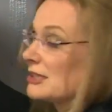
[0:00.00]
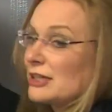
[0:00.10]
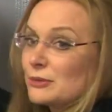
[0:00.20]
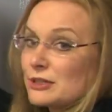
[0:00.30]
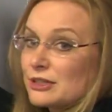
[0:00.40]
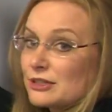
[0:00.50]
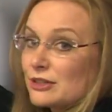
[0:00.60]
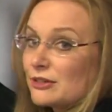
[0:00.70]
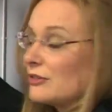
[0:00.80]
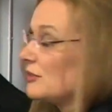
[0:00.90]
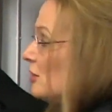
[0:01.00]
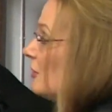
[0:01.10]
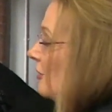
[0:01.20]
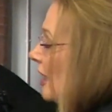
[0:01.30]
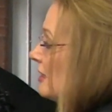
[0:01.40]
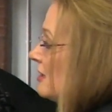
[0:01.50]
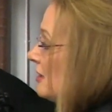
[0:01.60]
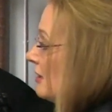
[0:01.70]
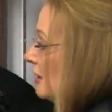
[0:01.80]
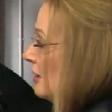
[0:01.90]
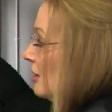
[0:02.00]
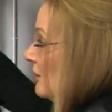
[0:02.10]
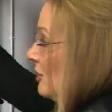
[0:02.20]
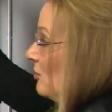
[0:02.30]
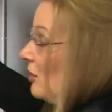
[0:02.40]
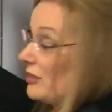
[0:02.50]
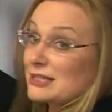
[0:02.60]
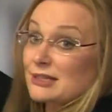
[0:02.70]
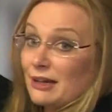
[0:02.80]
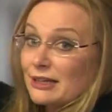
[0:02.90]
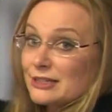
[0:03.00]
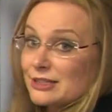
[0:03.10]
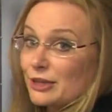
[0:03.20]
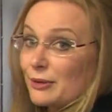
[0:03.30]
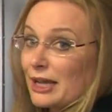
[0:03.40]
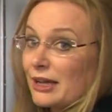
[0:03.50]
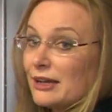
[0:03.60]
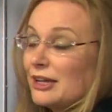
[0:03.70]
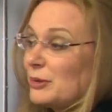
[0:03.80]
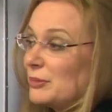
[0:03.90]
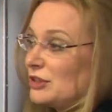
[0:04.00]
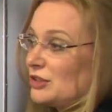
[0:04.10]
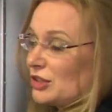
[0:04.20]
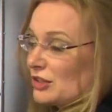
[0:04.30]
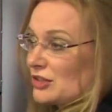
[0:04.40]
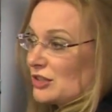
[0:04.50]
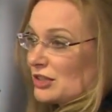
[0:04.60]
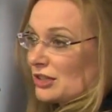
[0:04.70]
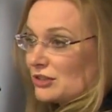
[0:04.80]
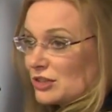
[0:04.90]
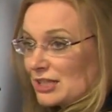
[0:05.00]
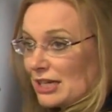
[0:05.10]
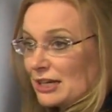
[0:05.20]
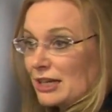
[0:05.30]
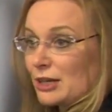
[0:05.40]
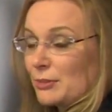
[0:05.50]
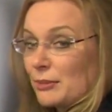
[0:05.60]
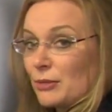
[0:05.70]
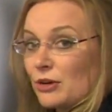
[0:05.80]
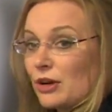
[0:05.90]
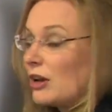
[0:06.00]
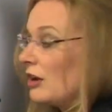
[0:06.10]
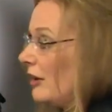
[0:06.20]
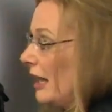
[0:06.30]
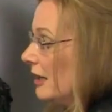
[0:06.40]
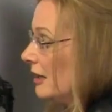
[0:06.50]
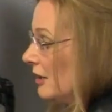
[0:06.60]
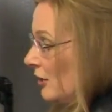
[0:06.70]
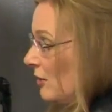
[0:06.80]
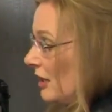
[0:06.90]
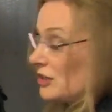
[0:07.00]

I don't want it to affect what this light's doing, but just to add a little bit more colour in where